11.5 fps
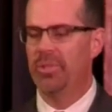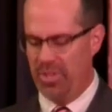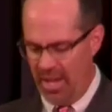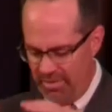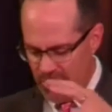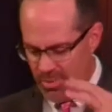
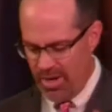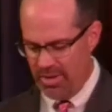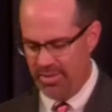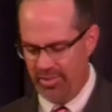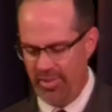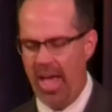which every one
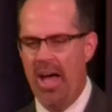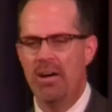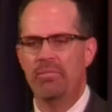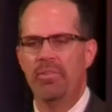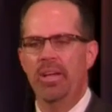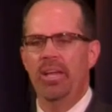of us
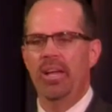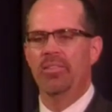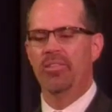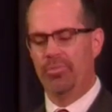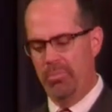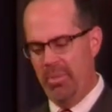have.
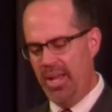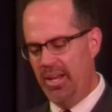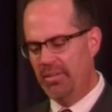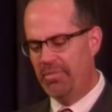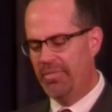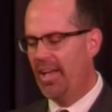And this
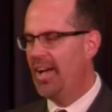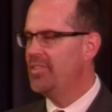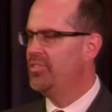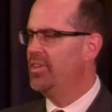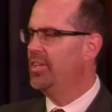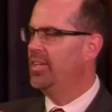remaining
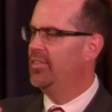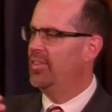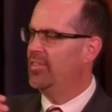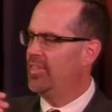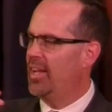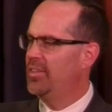flesh, it, it,
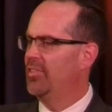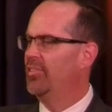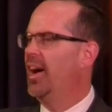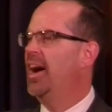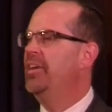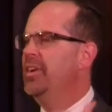it's that
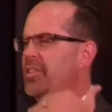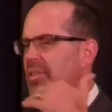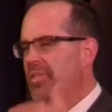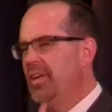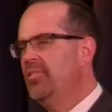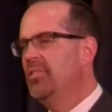desiring
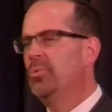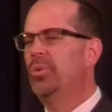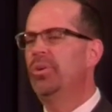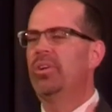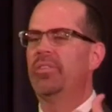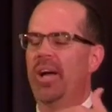the things of the
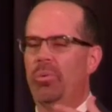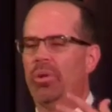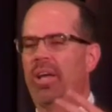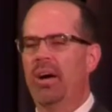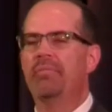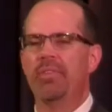world that
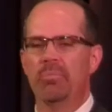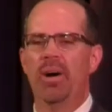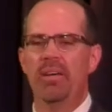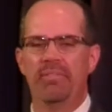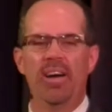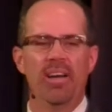will comfort
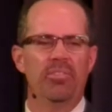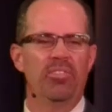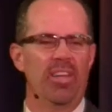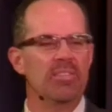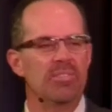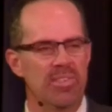my five
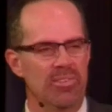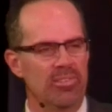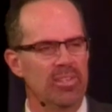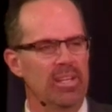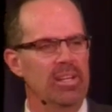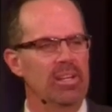
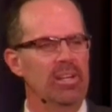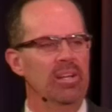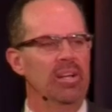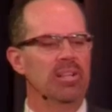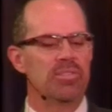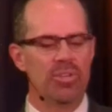senses.
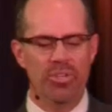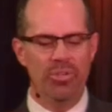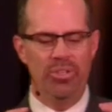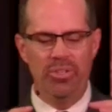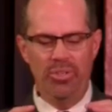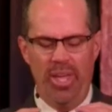And so you,
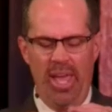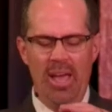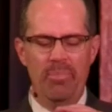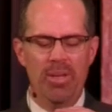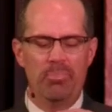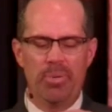you, you
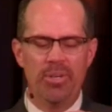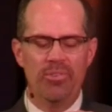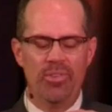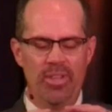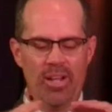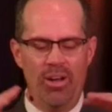can't be a
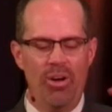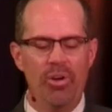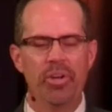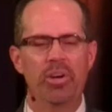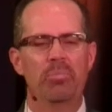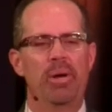person that
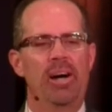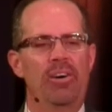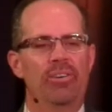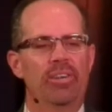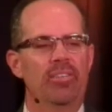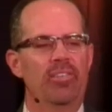all you're
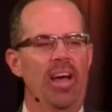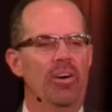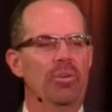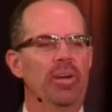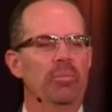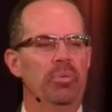about is
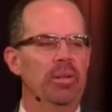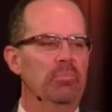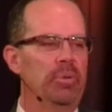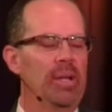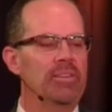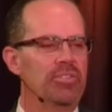how do I
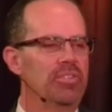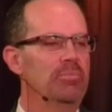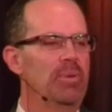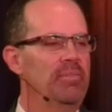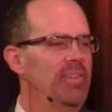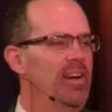bring pleasure
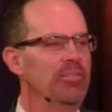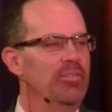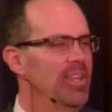to my five